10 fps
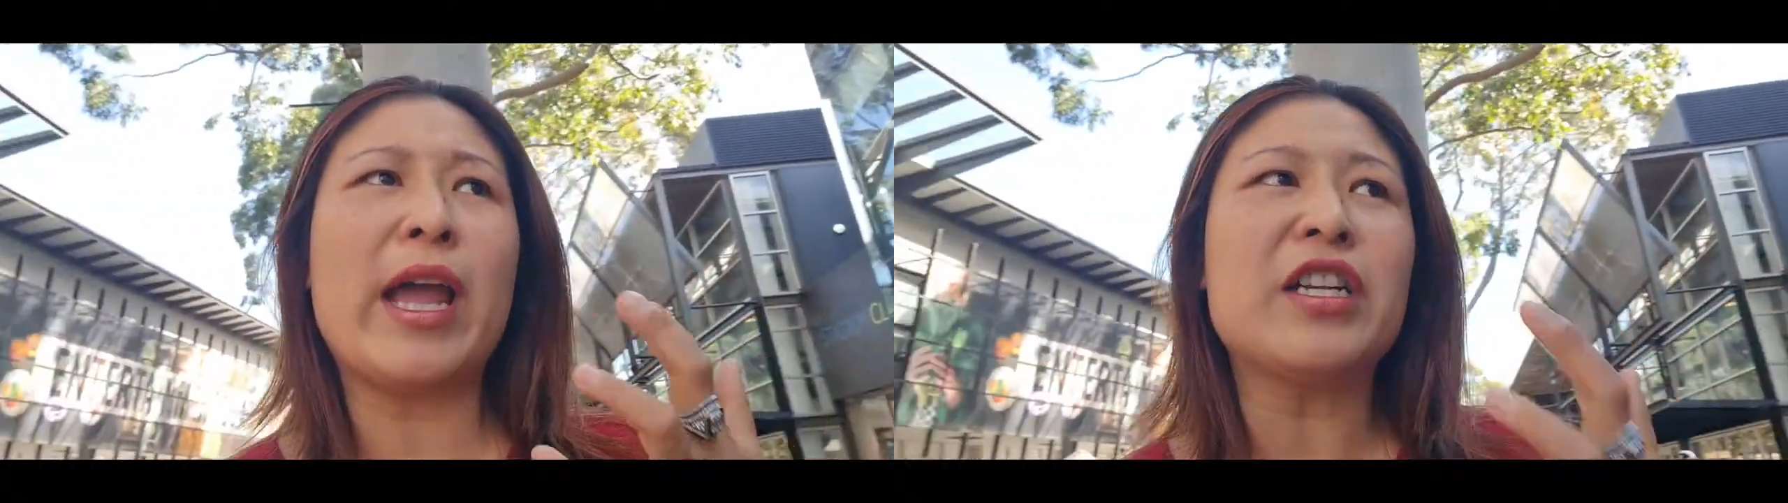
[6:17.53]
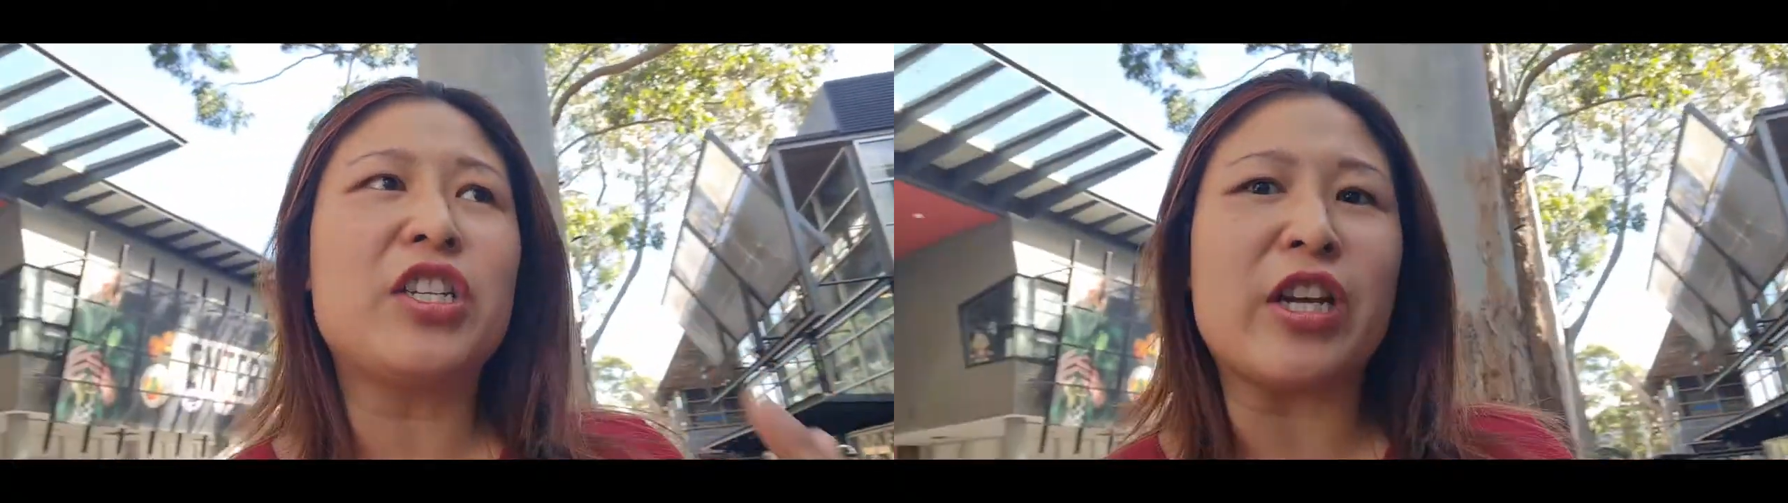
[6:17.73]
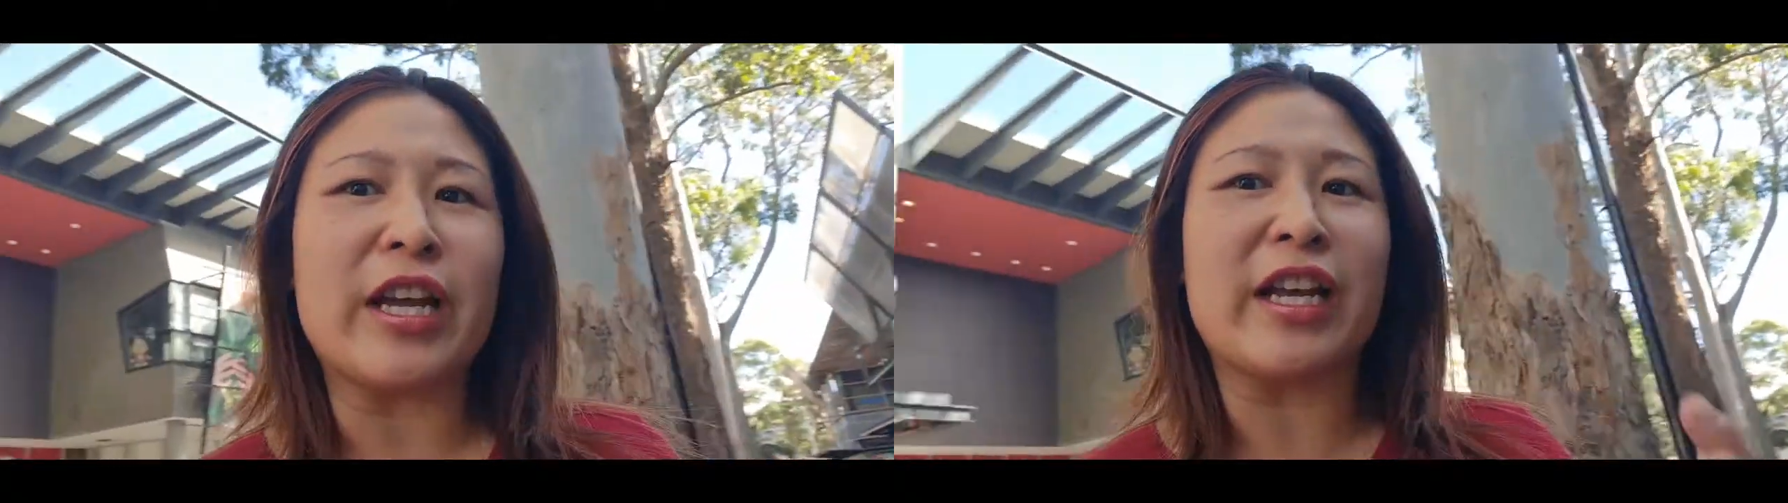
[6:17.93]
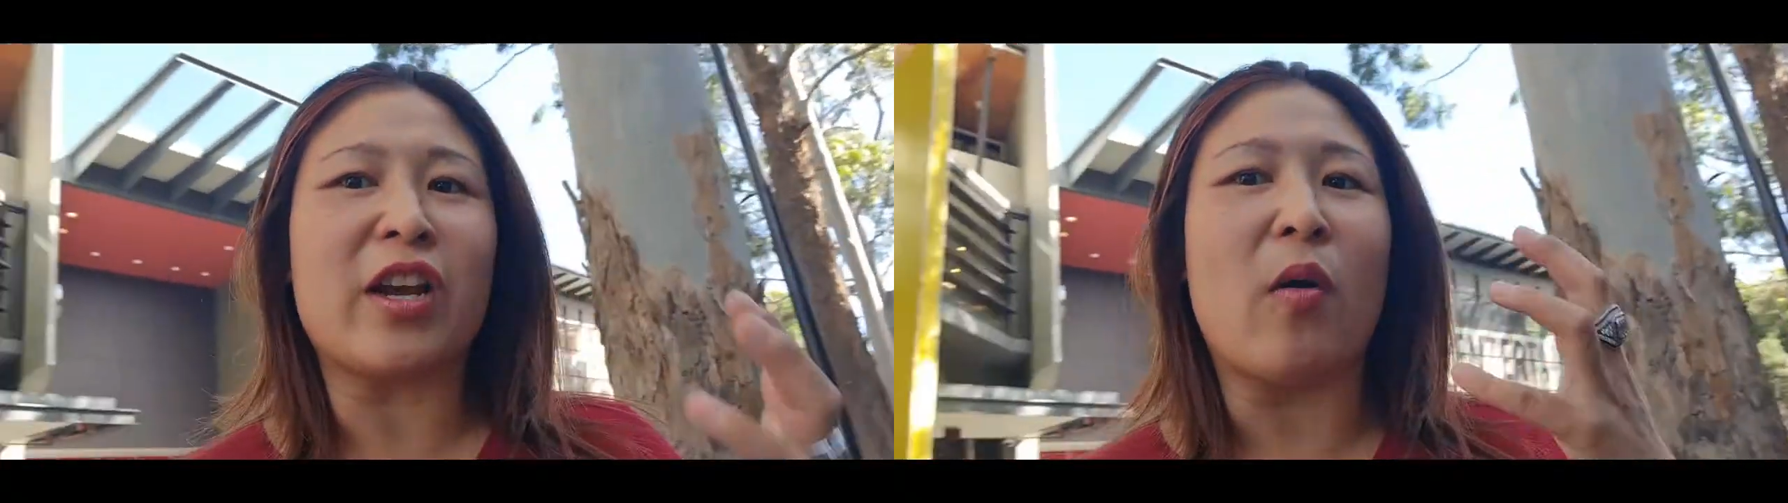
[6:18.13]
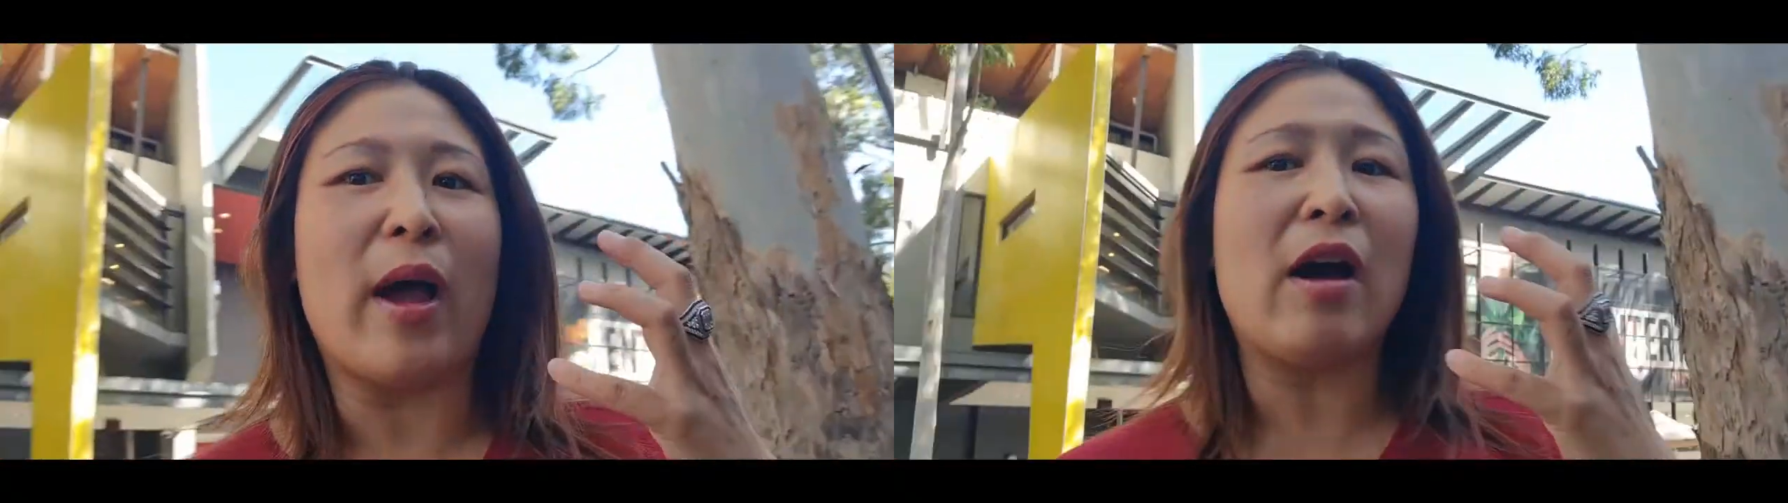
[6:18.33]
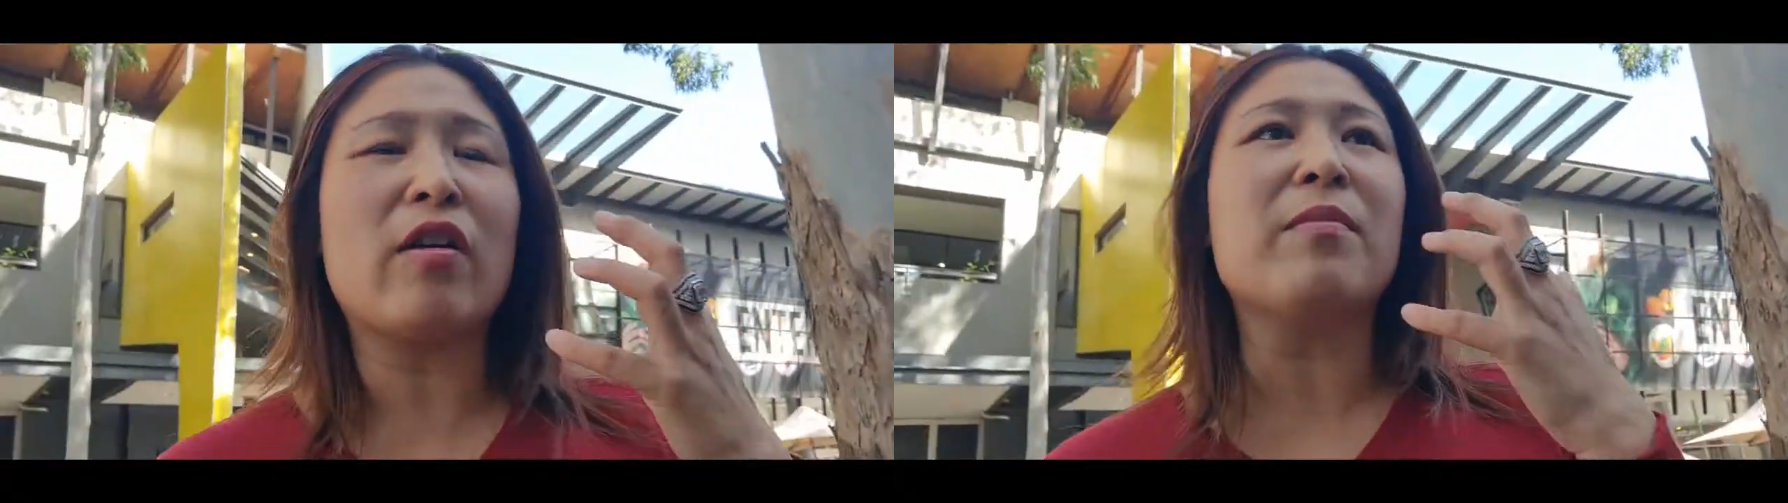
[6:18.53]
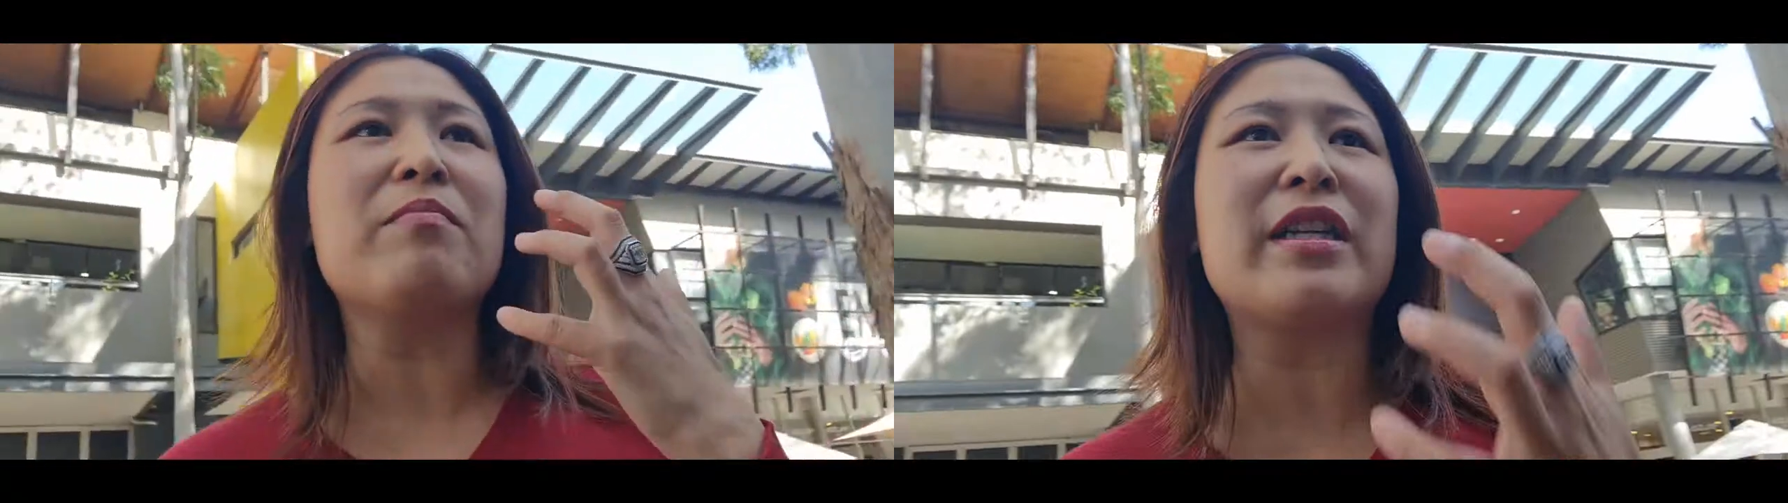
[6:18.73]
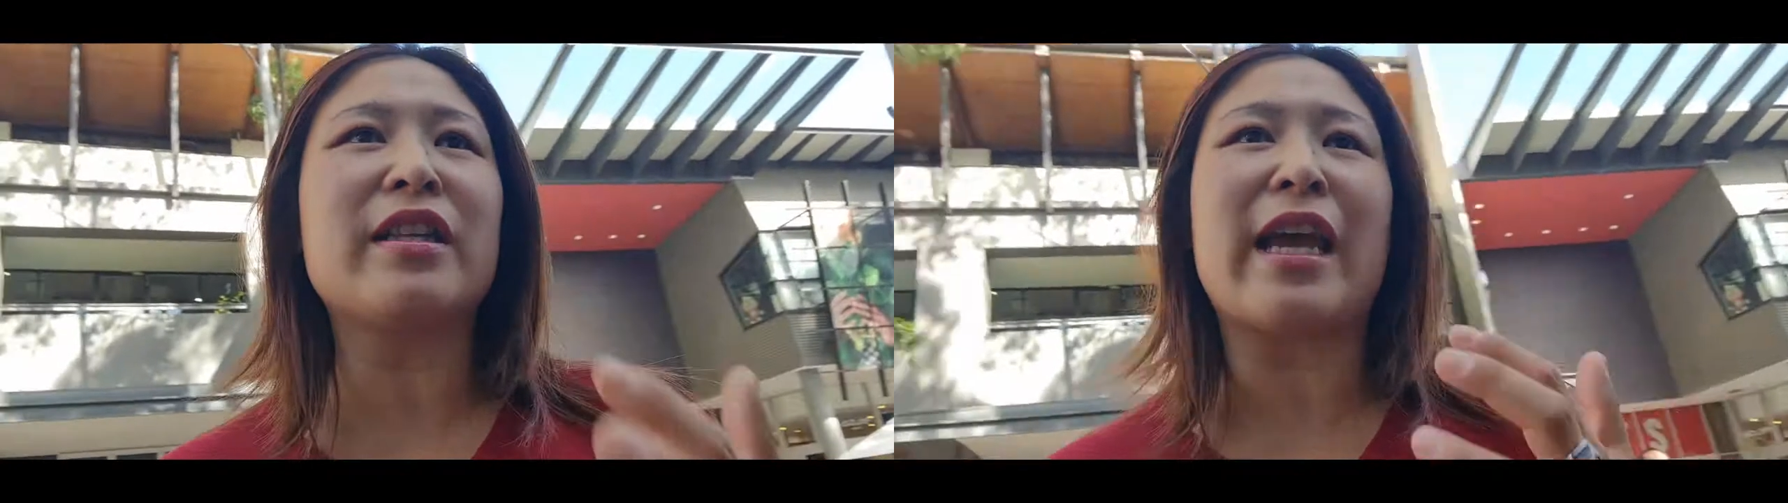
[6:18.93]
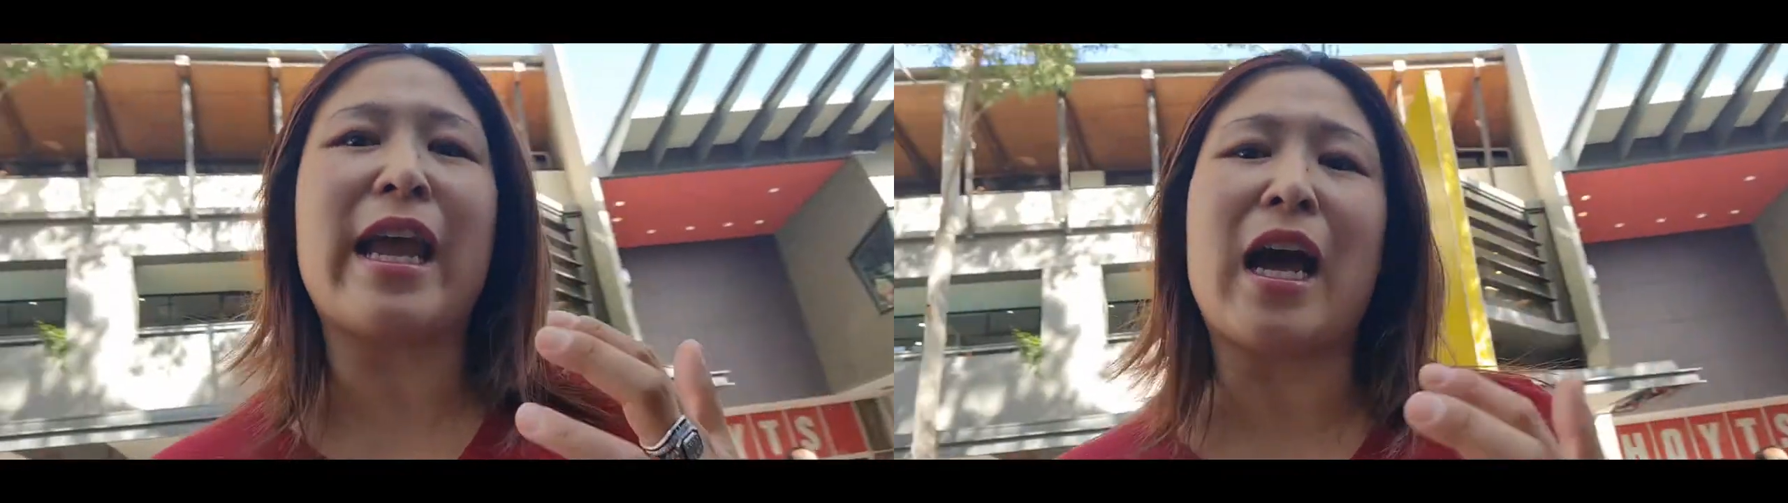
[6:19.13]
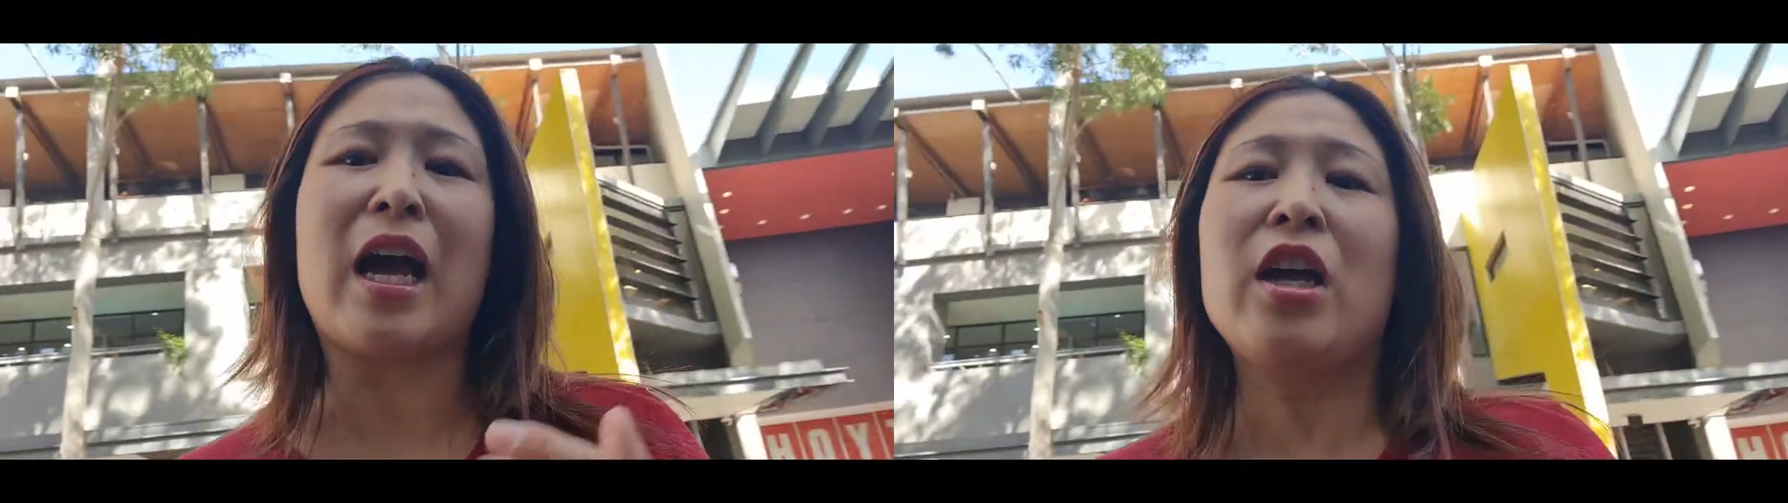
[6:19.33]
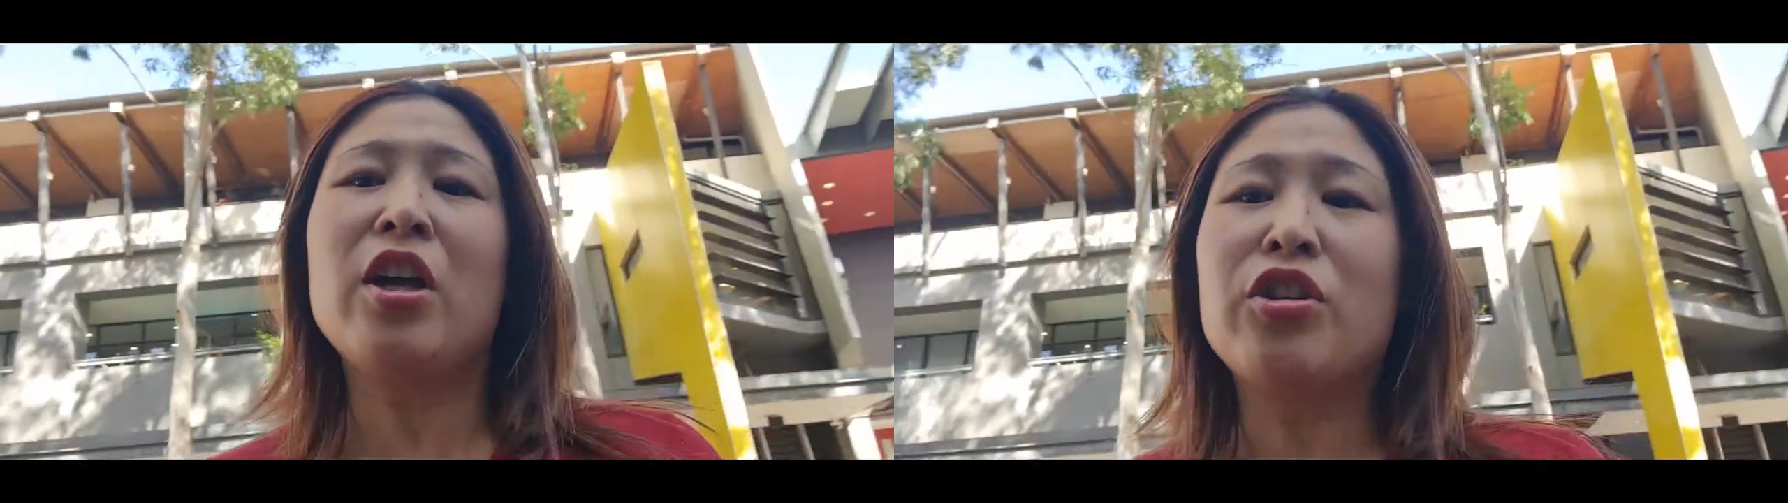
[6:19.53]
energetic or how committed they are